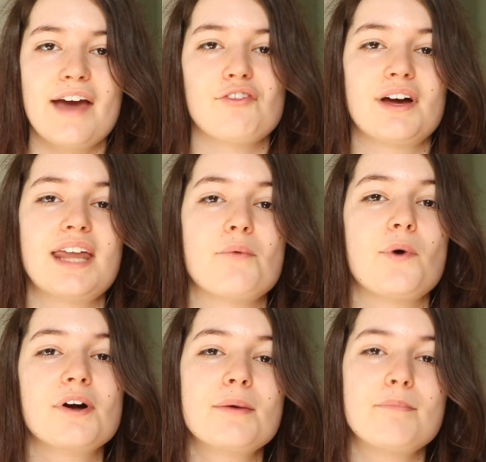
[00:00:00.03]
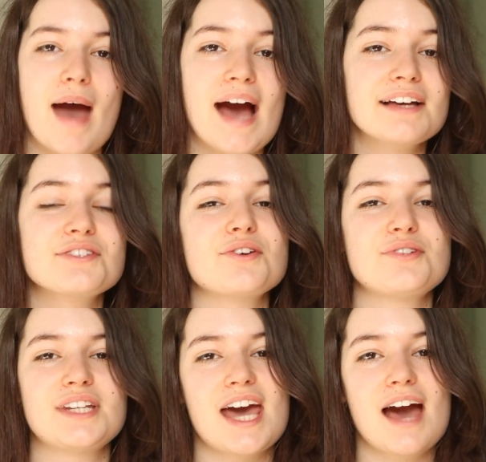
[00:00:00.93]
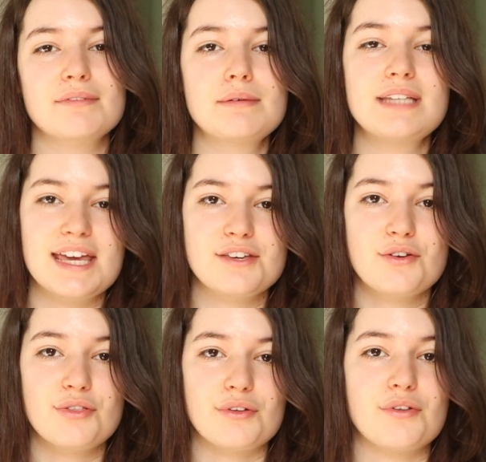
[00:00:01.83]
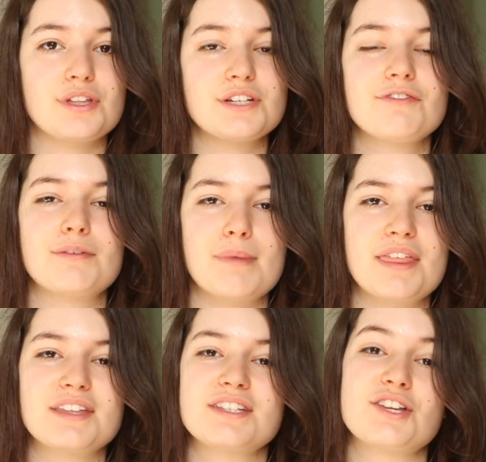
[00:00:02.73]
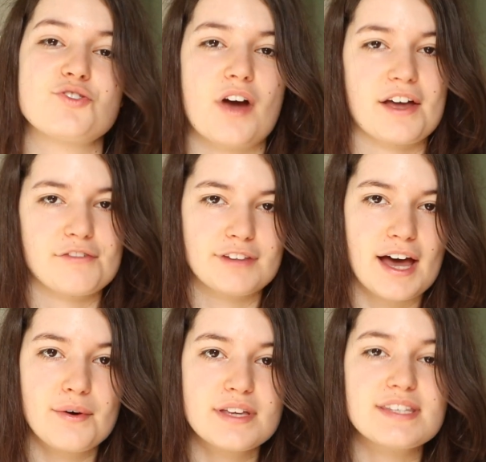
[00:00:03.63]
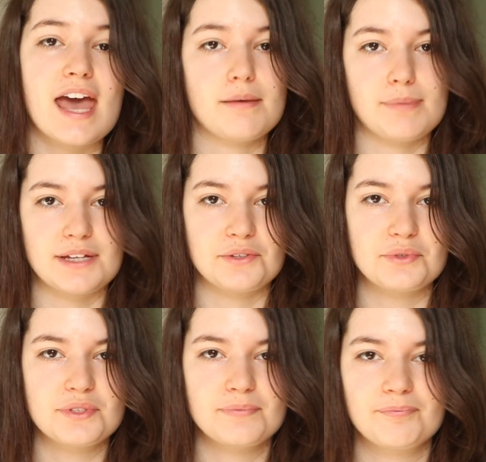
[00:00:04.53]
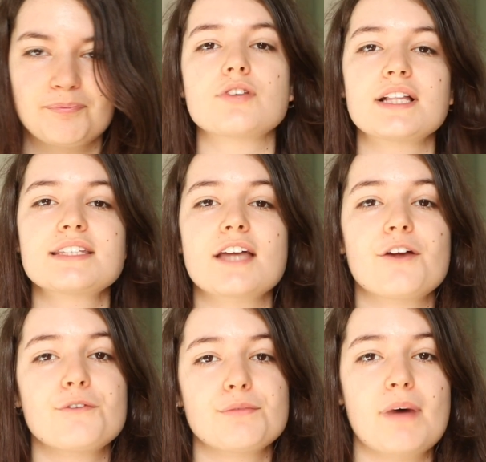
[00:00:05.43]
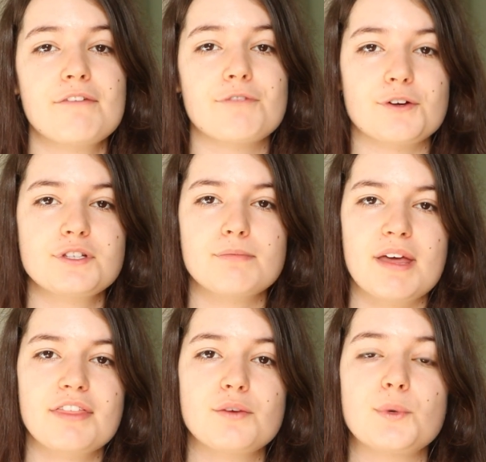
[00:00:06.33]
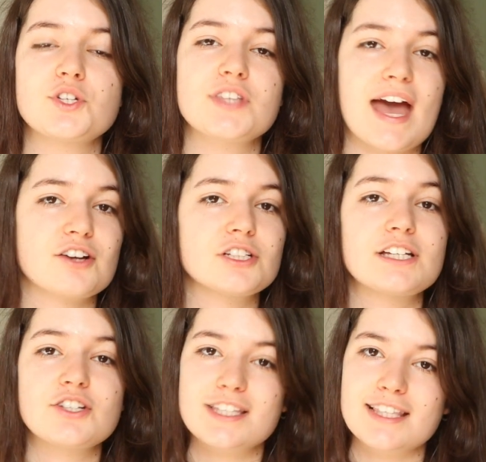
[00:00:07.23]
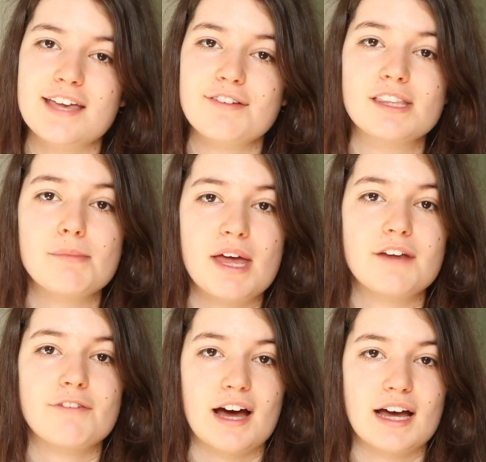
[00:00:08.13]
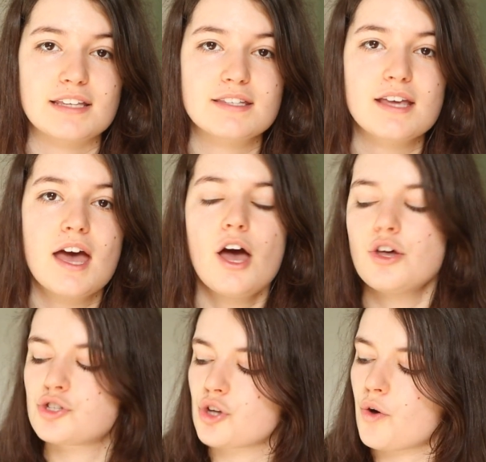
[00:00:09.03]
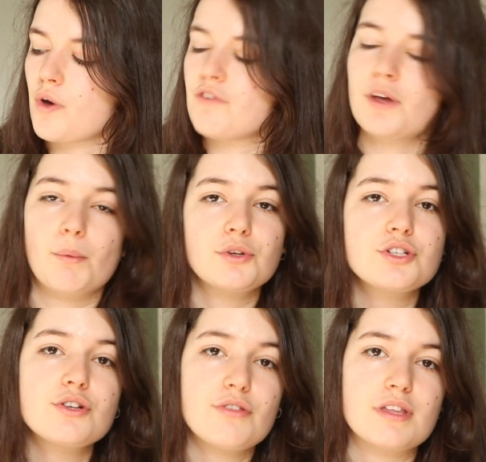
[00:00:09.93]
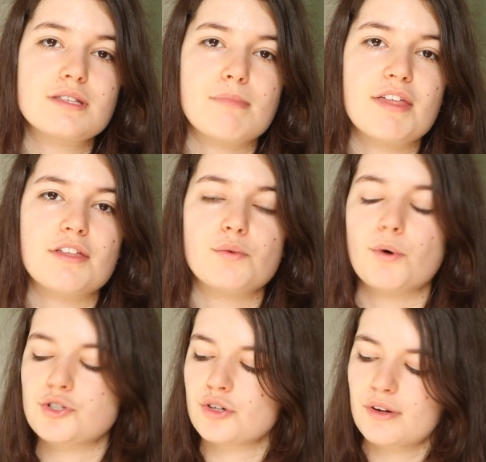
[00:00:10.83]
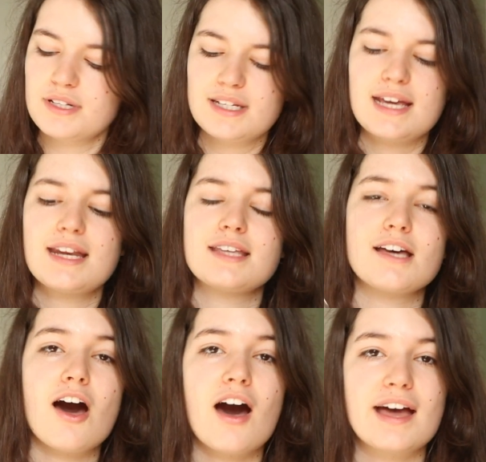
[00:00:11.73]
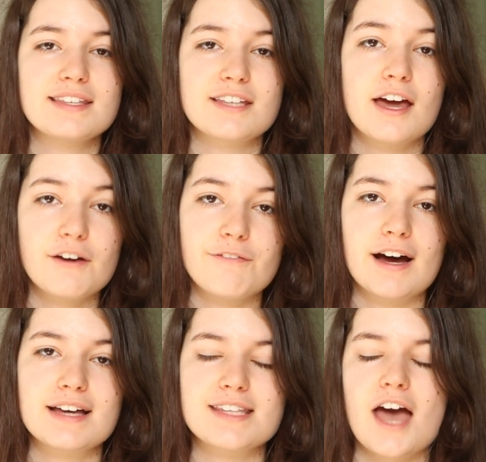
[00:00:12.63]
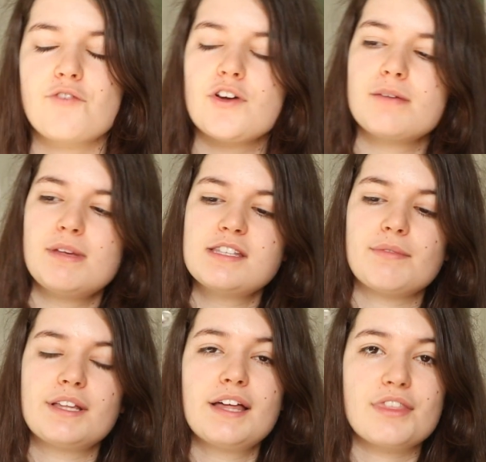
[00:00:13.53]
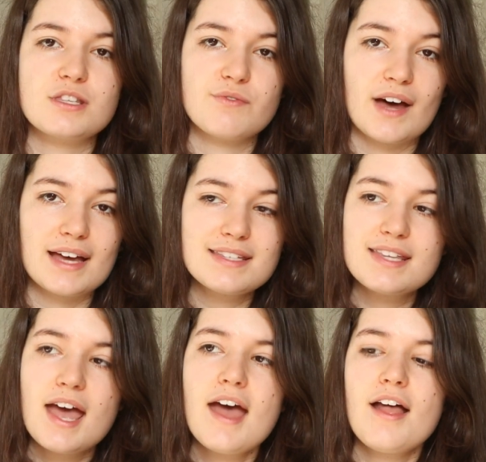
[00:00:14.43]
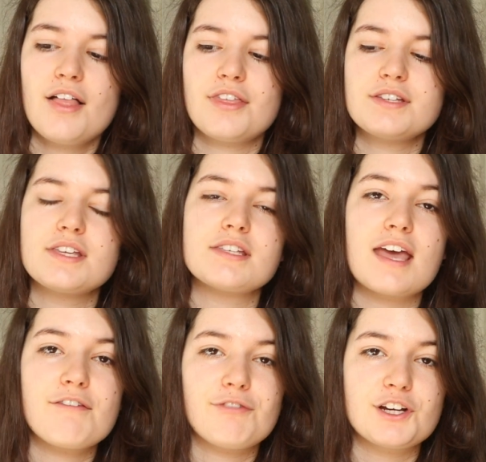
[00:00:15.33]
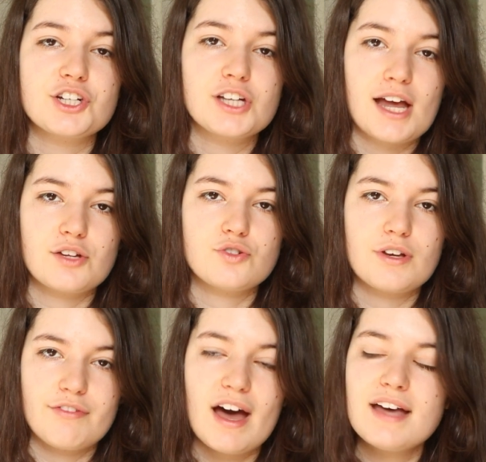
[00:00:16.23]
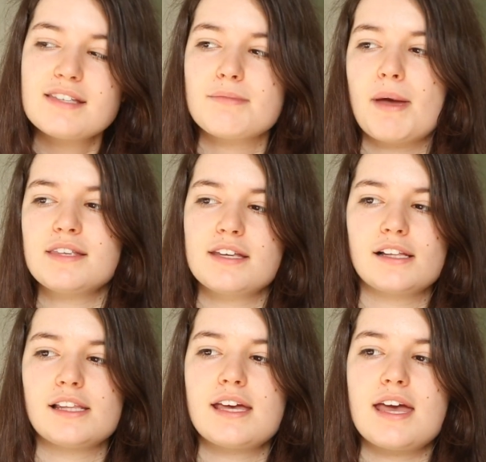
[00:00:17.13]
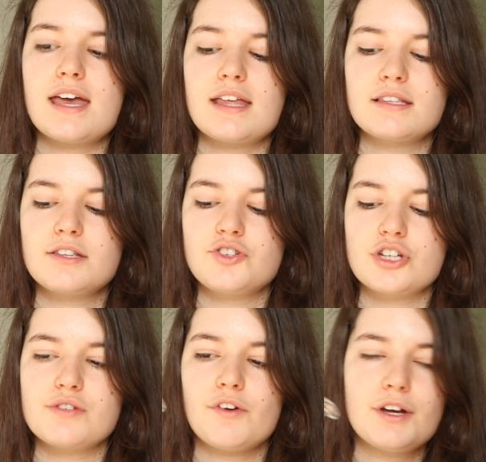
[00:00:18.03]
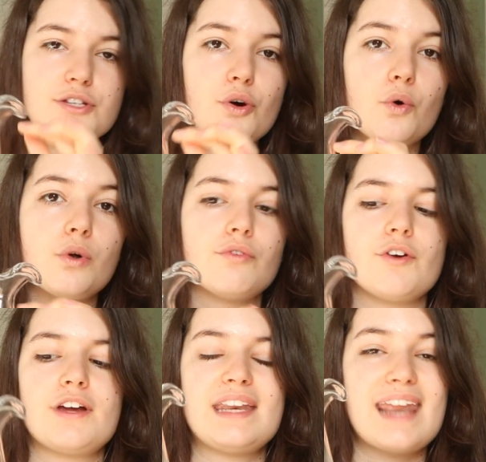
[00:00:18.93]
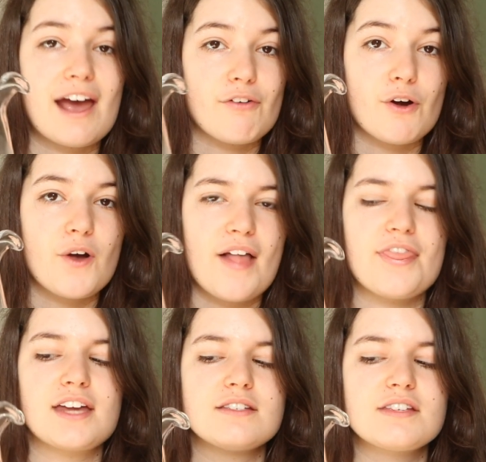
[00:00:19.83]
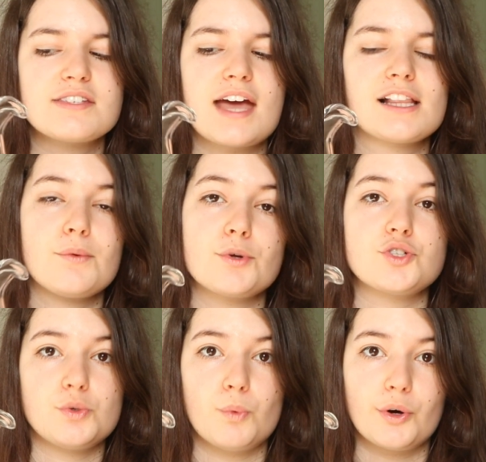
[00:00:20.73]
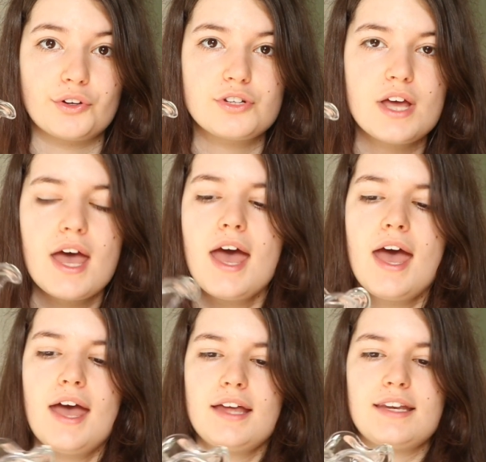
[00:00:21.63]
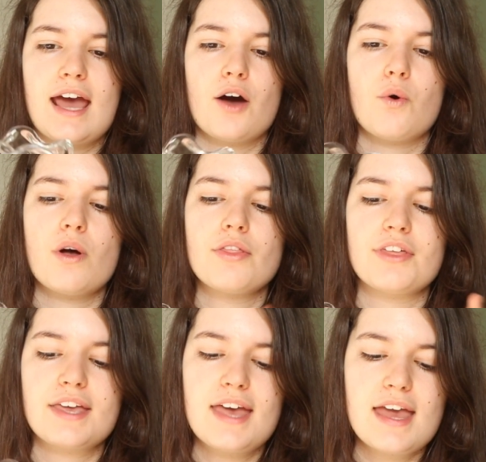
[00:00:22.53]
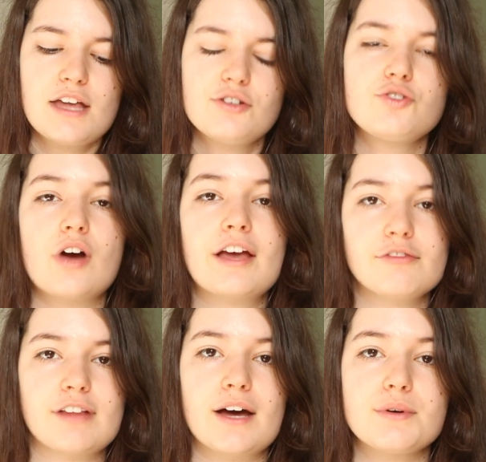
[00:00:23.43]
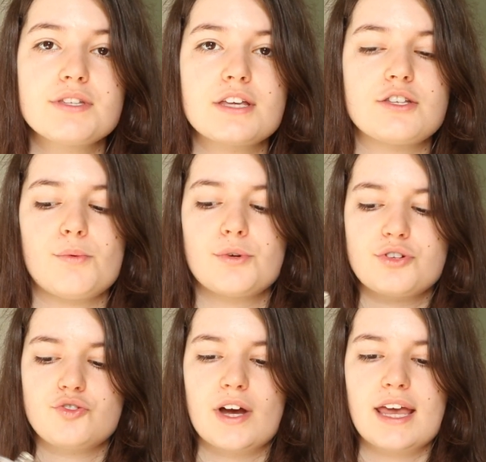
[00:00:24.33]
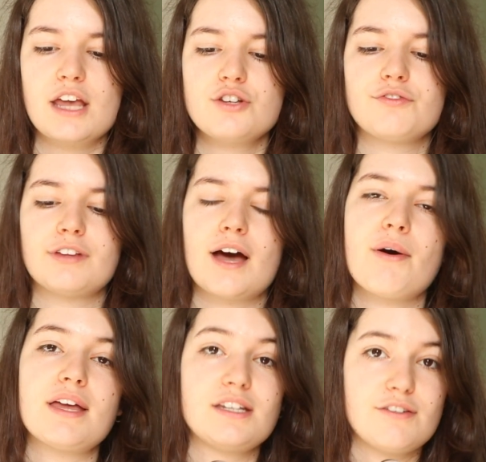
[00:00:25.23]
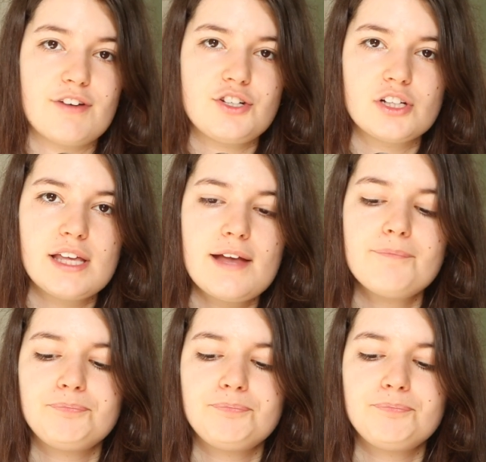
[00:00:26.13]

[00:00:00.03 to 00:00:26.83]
everyone and welcome back. So today I'm going to be taking you through the different methods to drying flowers and petals. So let's start off with my first method, which is actually just leaving them in a vase. So if you want to do this method, what you're going to need is a high-sided vase. I recommend something like this vase. This is a French country vase. Basically it's just very tall, very narrow, and that is exactly what you want. Now the key to drying flowers is you want to dry each flower individually.